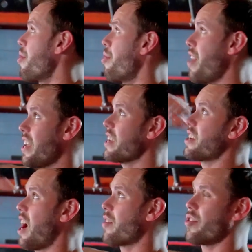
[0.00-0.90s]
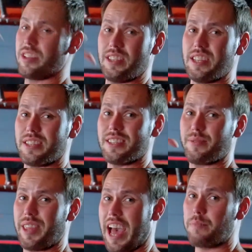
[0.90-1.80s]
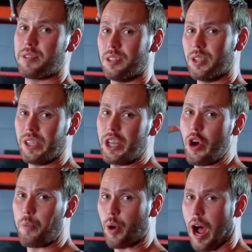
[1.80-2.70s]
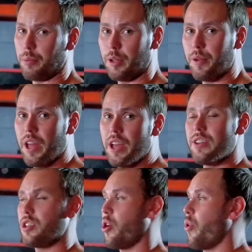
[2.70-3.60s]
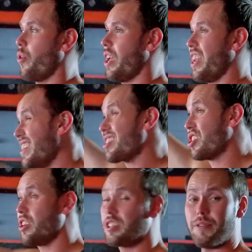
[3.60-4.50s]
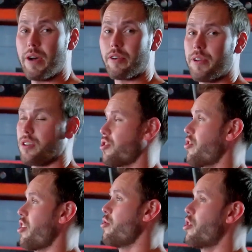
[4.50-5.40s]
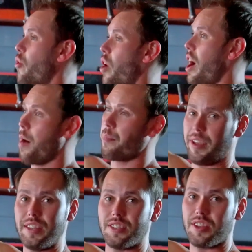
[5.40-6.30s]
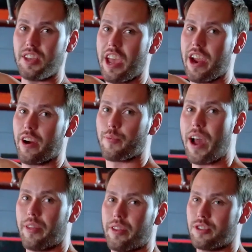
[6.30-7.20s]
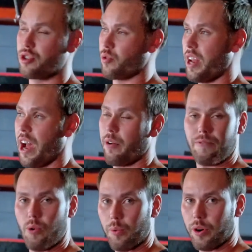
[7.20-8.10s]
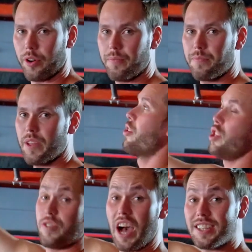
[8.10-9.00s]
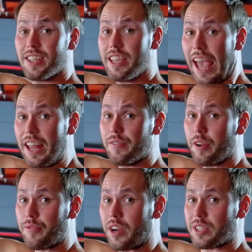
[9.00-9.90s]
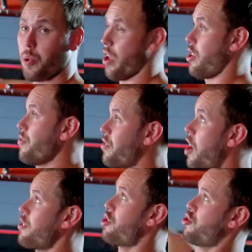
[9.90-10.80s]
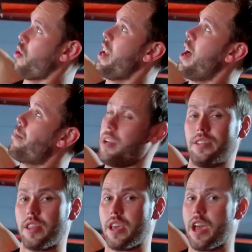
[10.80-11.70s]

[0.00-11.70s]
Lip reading: they can cover this distance with absolutely no problem. So it is good to be able to make sure that you go up into the air rather than straight out forward. You've gotten to the end of your front swing. You've gone straight up into the